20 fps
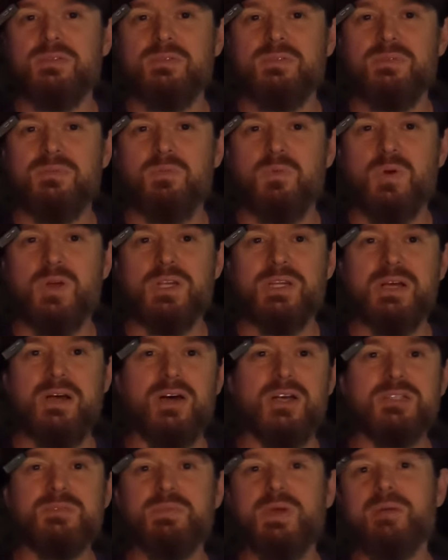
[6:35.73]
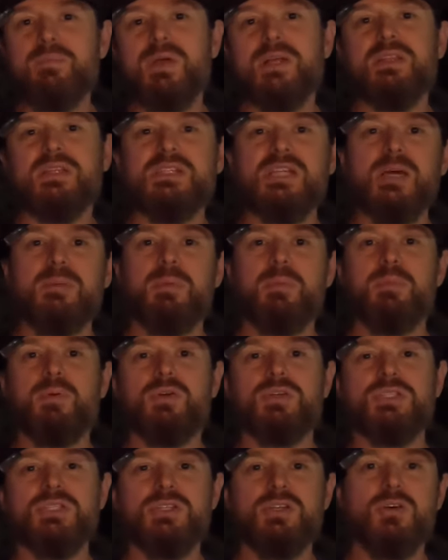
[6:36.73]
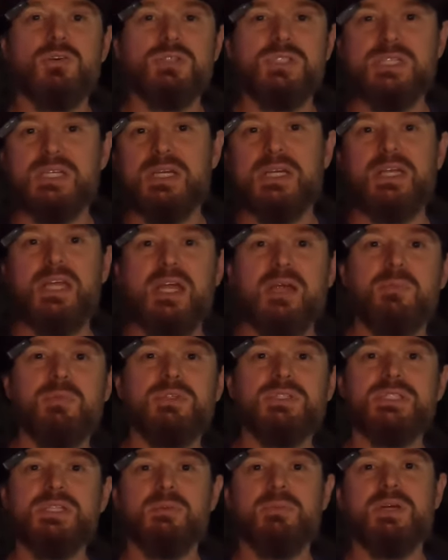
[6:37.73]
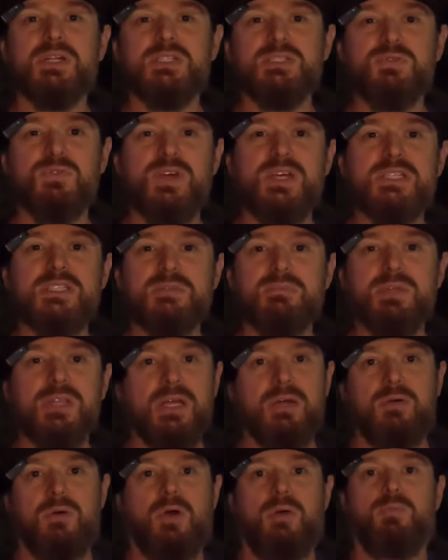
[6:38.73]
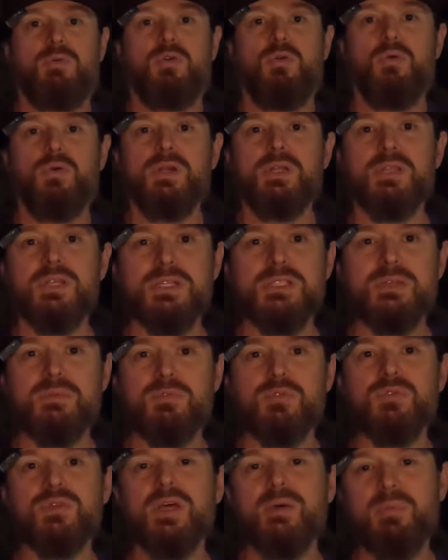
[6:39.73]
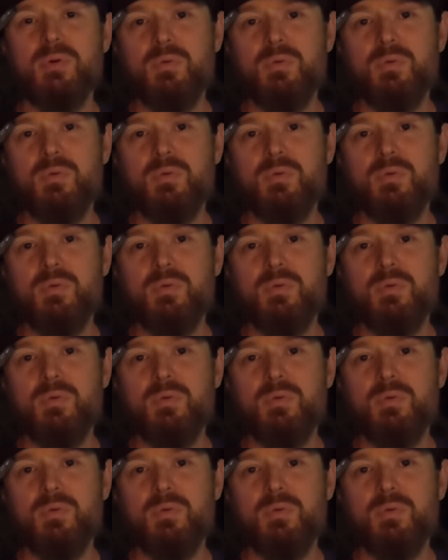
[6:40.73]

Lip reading: what caused me, I'm not the type of person to go stick a camera in somebody's face and be like, oh, I'm recording this, I'm doing that.